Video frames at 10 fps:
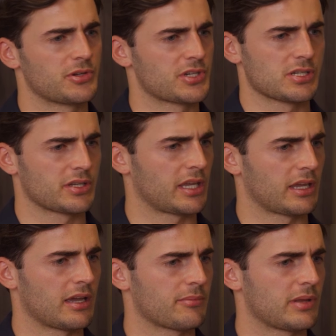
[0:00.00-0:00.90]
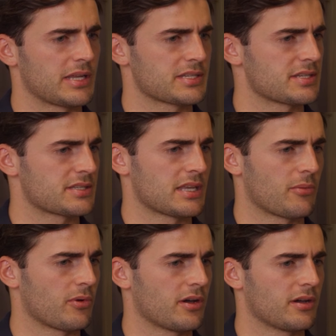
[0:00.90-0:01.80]
We were just looking at places
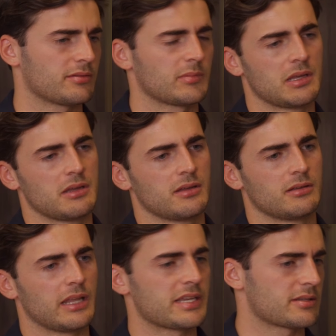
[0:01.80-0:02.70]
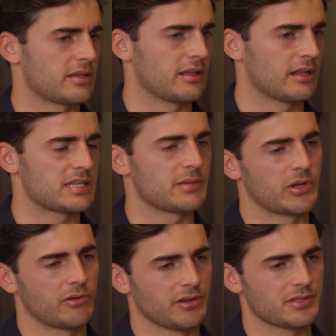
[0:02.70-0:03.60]
that were less
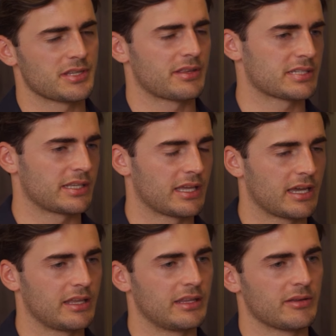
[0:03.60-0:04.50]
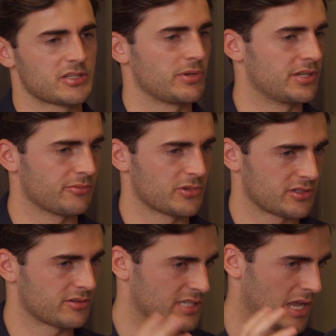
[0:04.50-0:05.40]
immigrants and things like that. Yeah. And Sweden
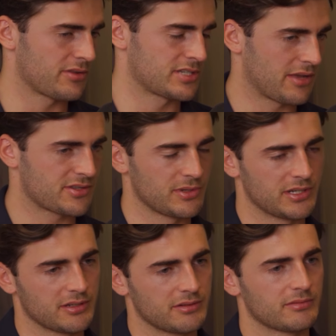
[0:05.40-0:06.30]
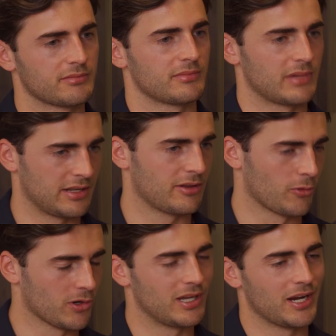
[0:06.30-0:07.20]
was South Sweden in
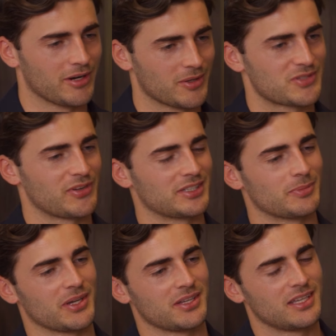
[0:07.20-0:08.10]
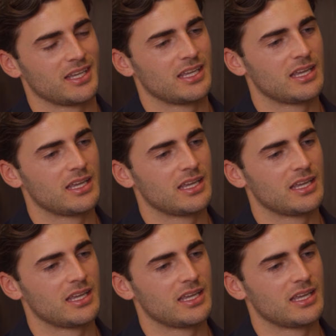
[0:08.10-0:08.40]
the rural area was fitting the bill.